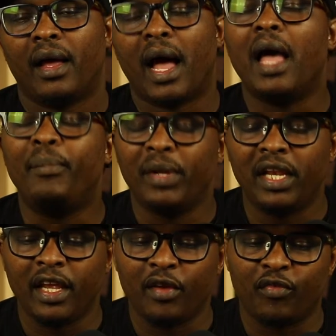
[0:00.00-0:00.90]
I
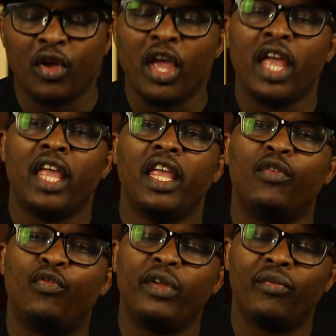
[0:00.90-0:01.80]
believe
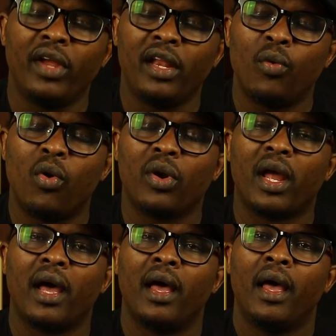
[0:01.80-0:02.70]
if we really want
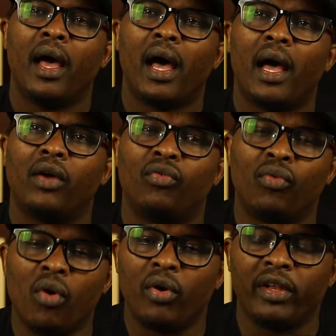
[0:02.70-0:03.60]
to
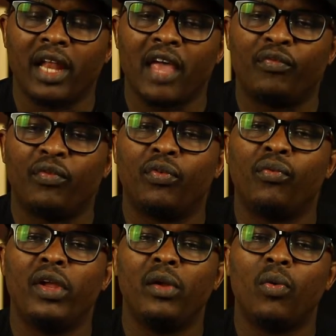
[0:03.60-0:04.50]
grow in life, if we
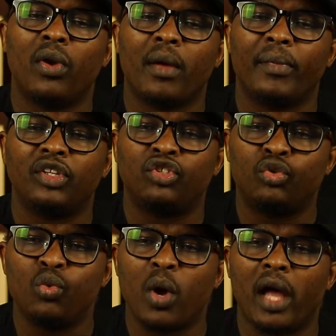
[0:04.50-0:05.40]
really want to
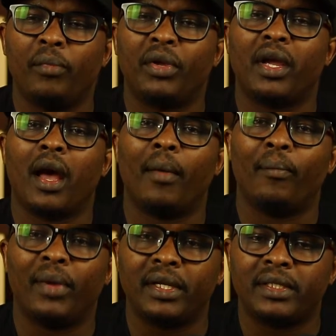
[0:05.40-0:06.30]
mature and
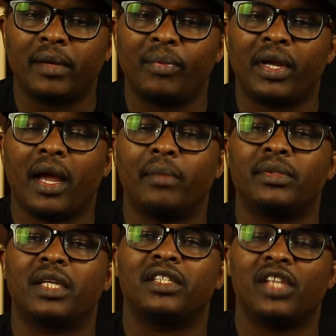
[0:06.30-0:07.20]
become better and become
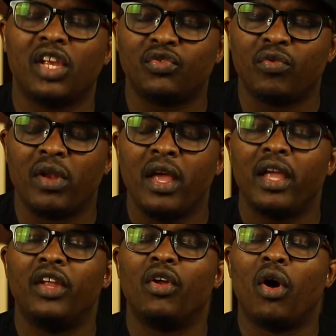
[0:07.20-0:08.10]
successful
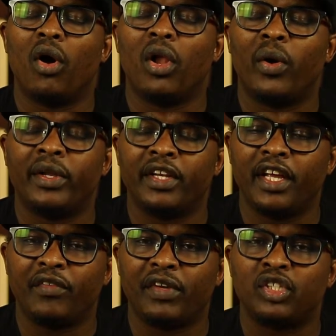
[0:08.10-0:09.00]
in all our
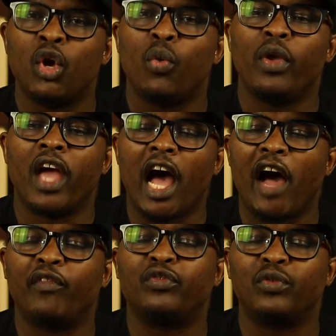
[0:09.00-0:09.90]
endeavors, we
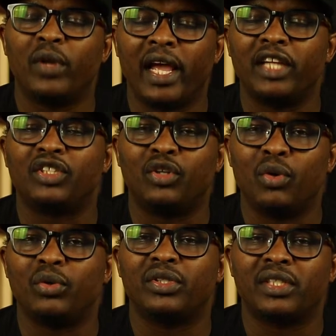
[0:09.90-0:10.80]
have to let
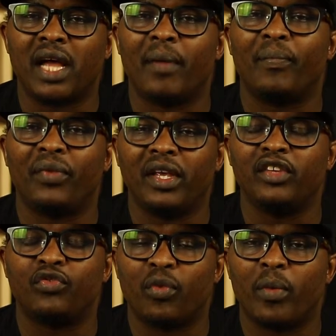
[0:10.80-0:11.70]
go some
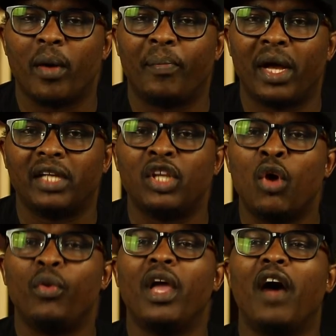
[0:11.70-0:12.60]
things from our past.
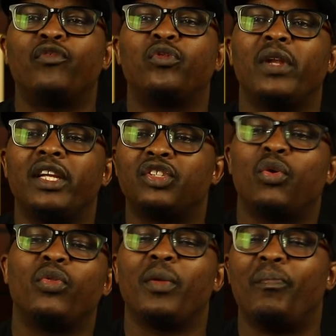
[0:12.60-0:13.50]
We have to let
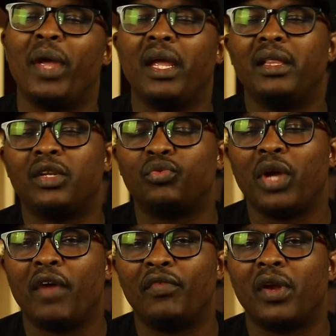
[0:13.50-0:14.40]
go the pain that we
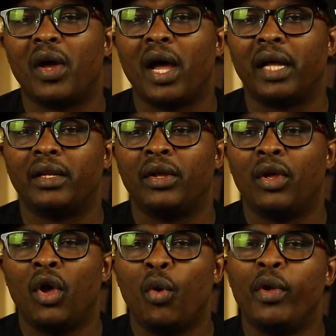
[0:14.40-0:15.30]
have in our heart.
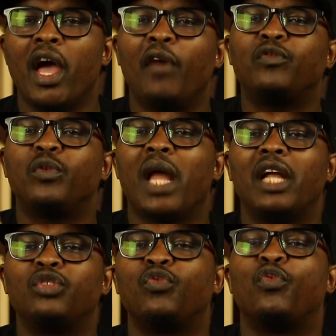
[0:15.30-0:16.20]
We have to
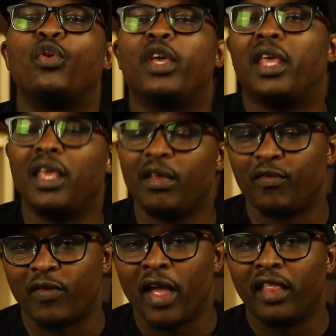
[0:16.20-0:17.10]
learn to
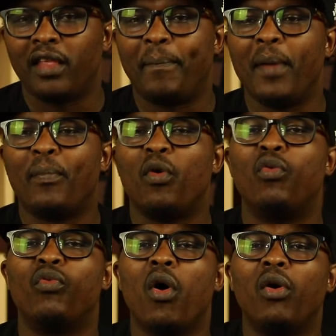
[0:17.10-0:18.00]
forgive the people
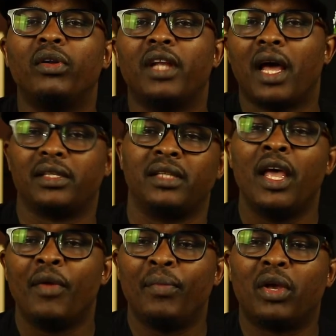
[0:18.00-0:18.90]
who wronged us,
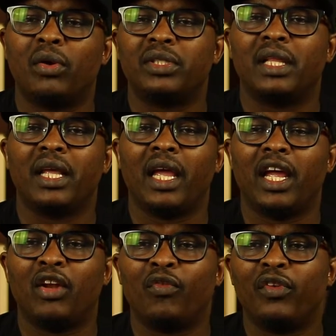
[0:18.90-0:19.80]
because at the
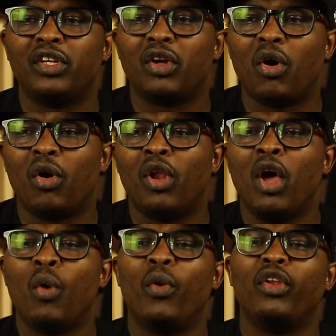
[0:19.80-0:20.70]
end of it all,
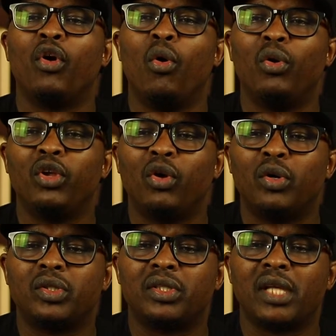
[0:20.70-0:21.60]
when you're holding
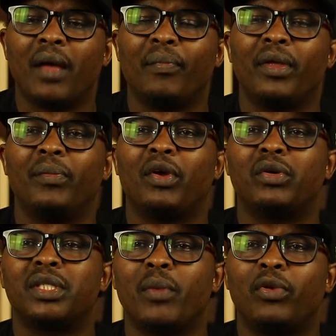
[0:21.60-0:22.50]
on to something
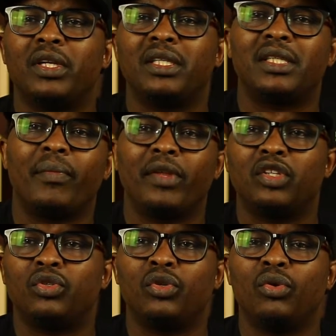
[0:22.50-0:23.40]
because someone did something
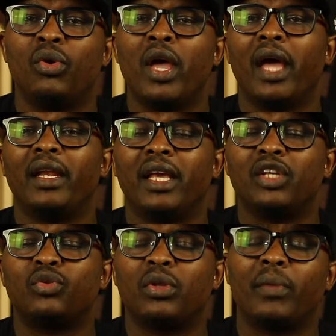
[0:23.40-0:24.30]
to you, and
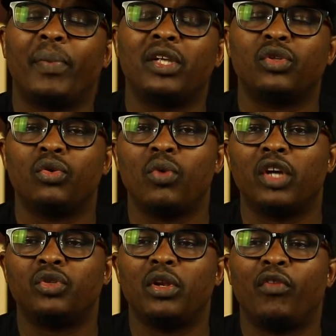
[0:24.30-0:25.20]
guess what? The person who
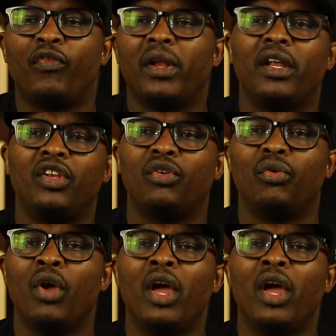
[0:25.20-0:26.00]
actually offended you